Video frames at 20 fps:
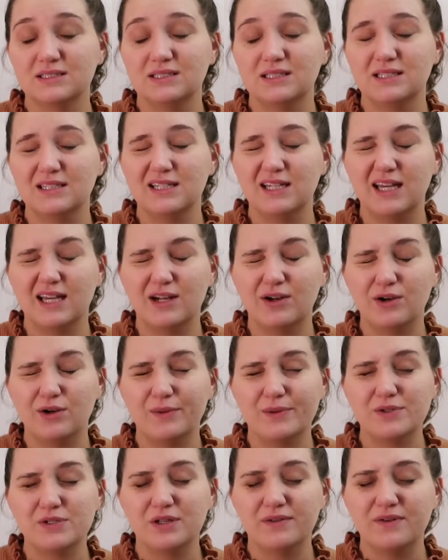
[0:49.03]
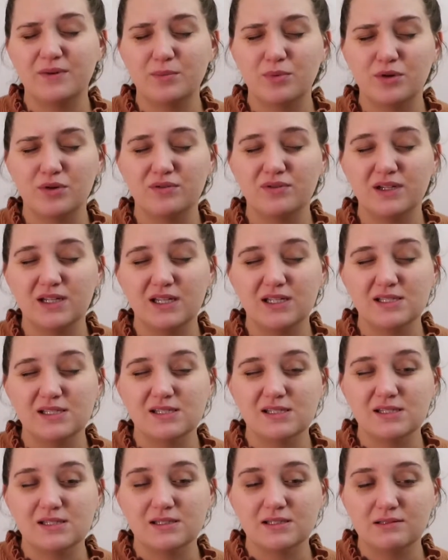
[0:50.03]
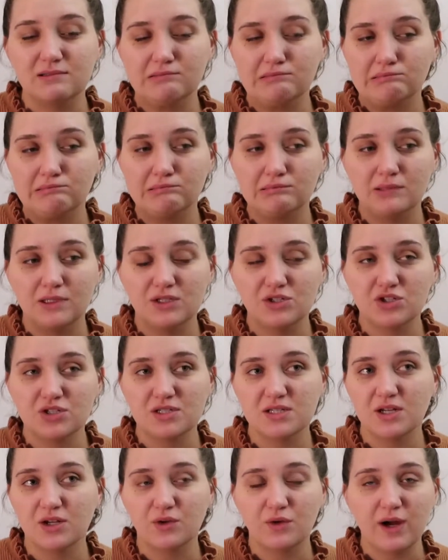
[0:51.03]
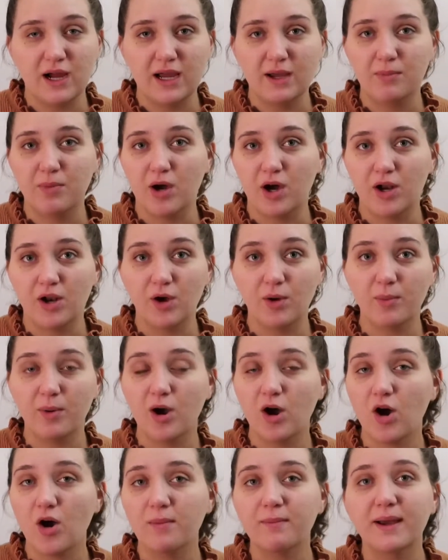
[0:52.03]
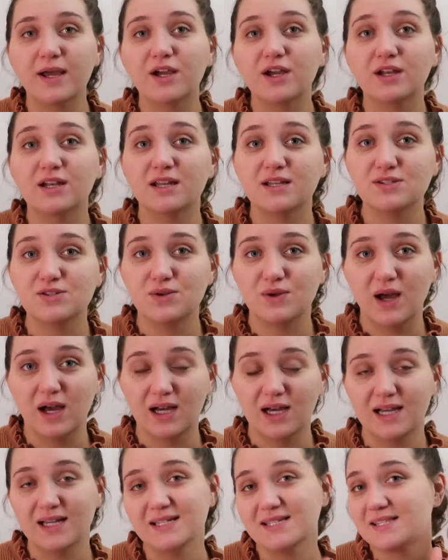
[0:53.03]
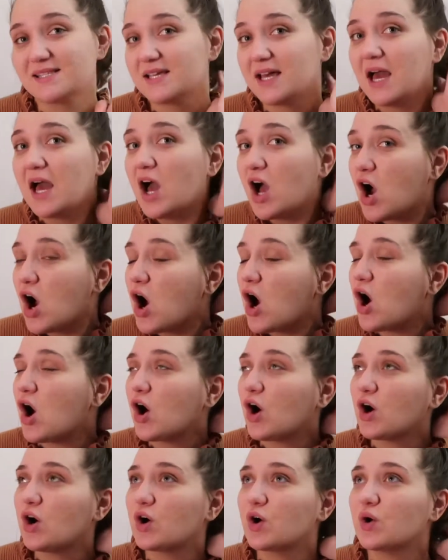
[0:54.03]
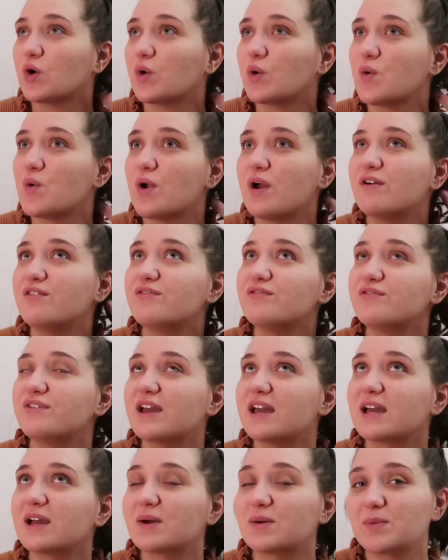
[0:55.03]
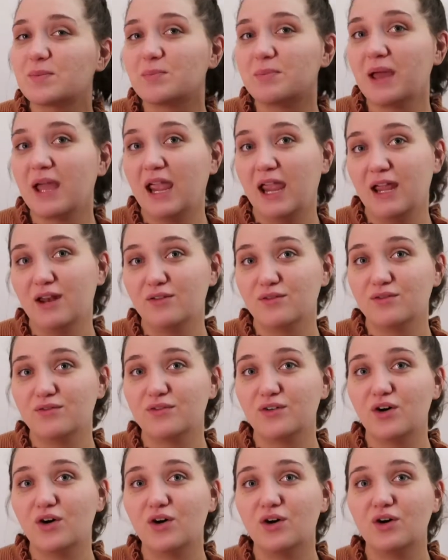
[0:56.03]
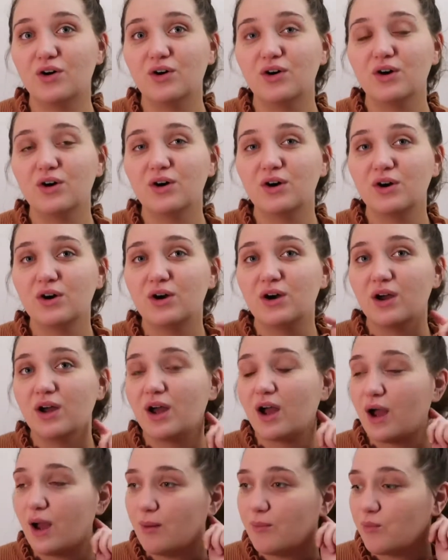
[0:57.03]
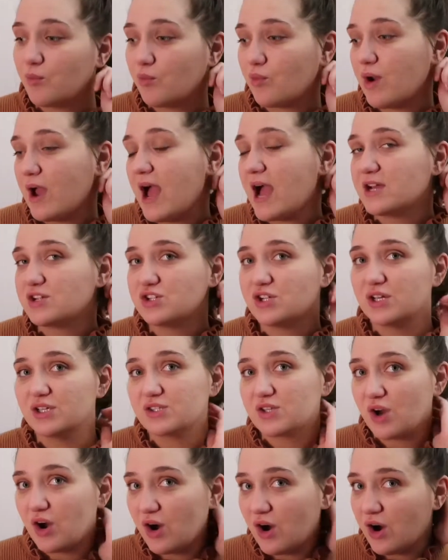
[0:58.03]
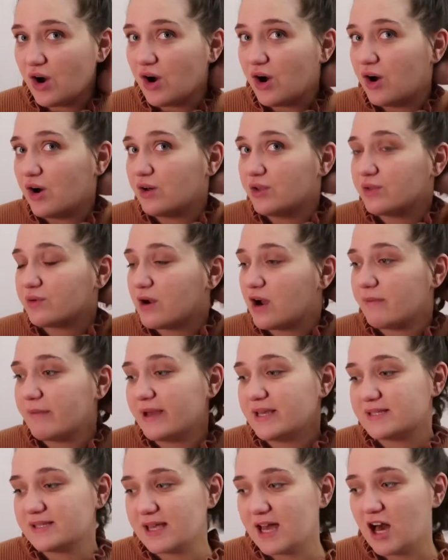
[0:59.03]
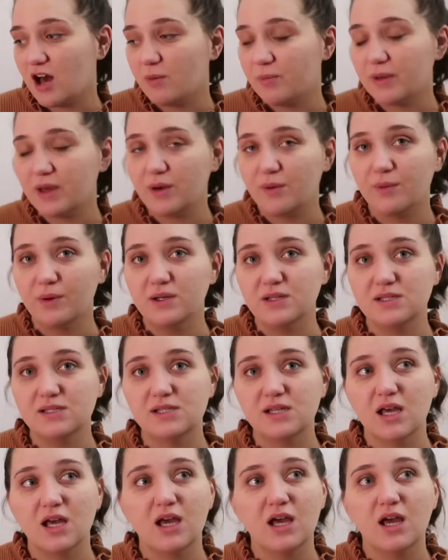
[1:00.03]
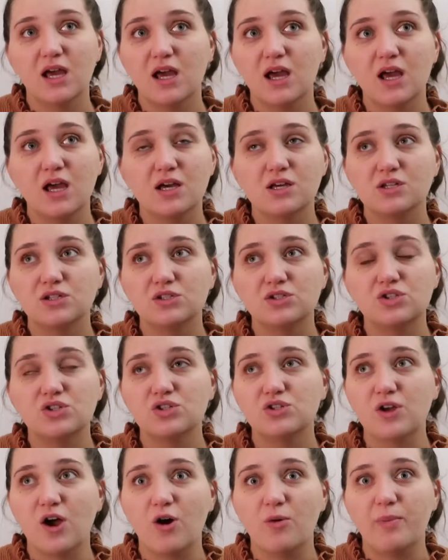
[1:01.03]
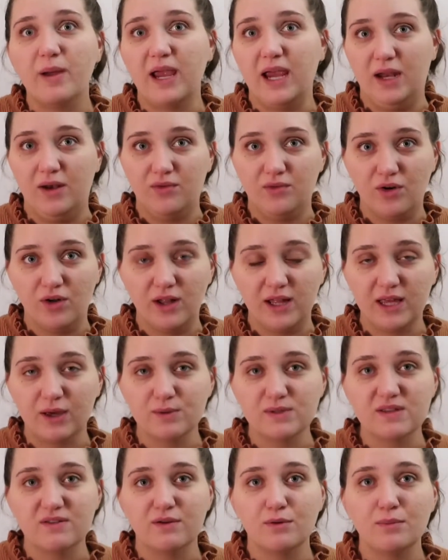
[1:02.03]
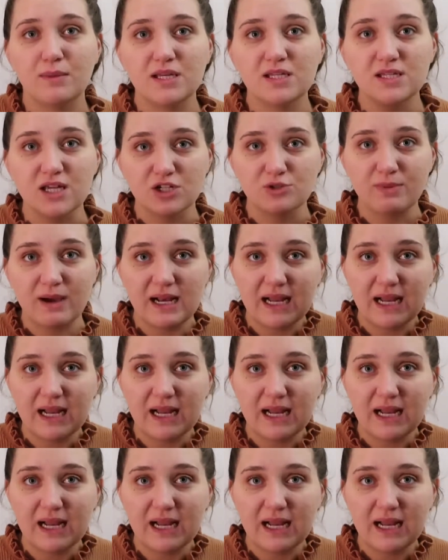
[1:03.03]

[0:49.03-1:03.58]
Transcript: I don't know which Living Proof it is. It's just in a gray bottle, but oh my goodness, you guys, horrific, painful rashes all throughout my scalp. It was so painful, like it was giving me such bad